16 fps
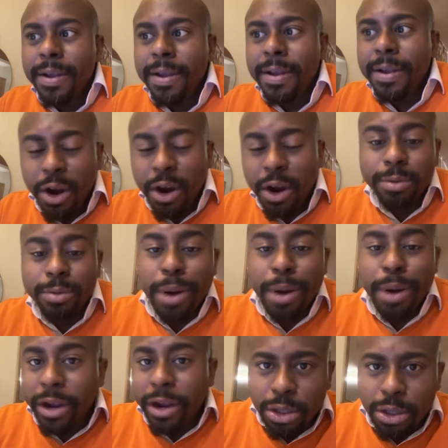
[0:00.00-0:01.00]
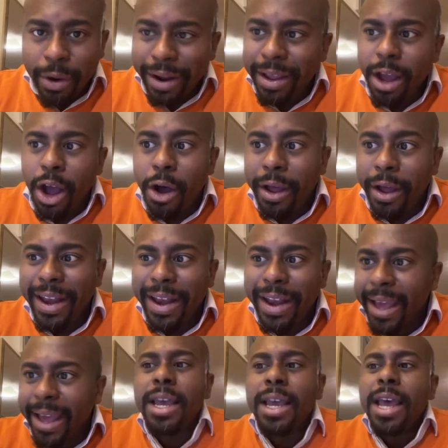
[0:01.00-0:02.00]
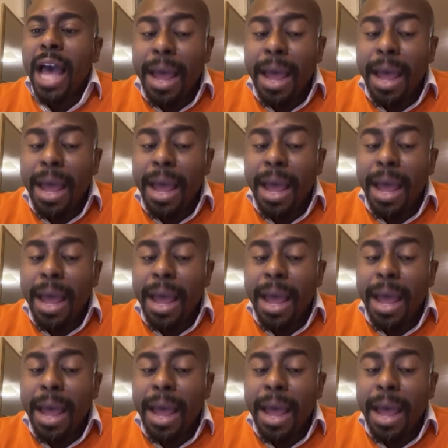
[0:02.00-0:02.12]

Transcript: you know, purgatory on X.